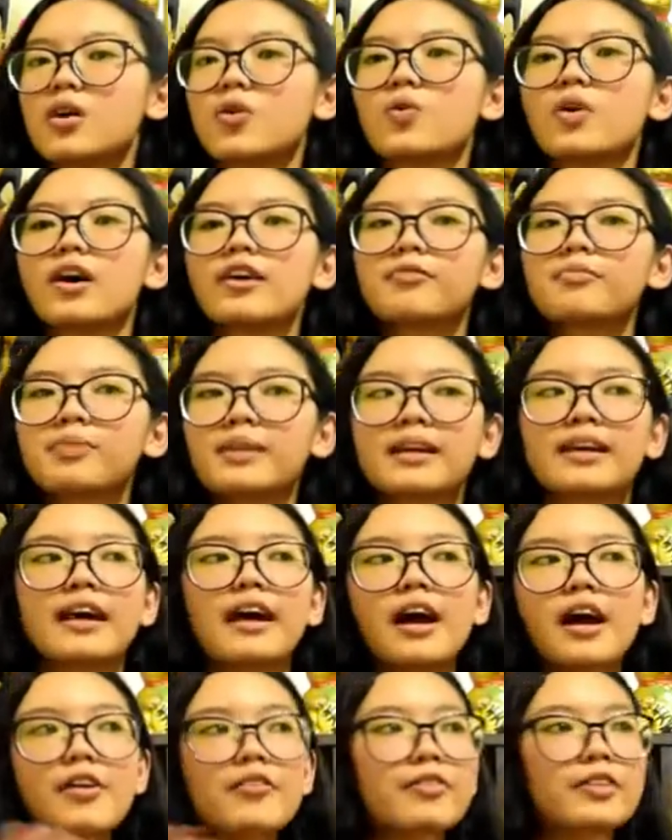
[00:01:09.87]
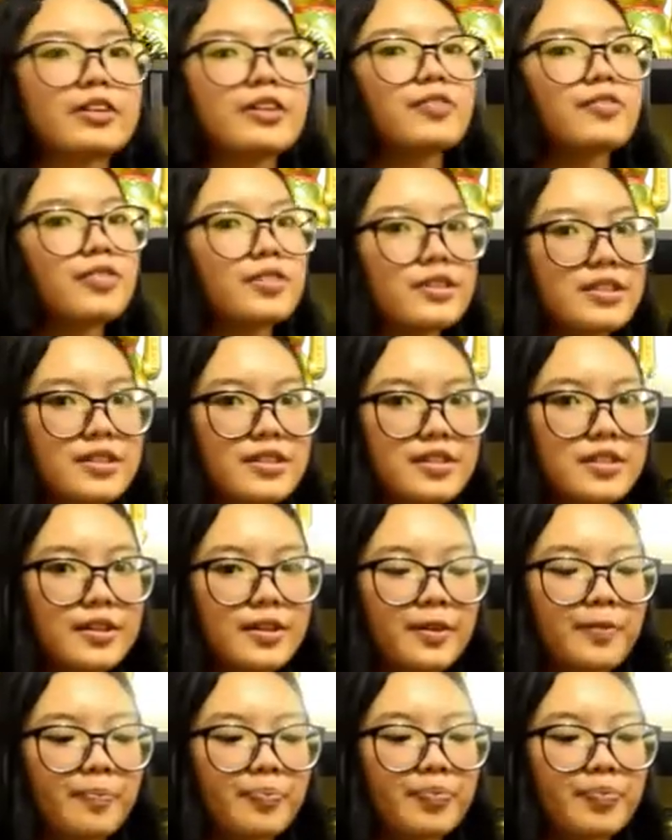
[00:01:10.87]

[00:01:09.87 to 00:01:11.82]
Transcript: who have planned everything for this year.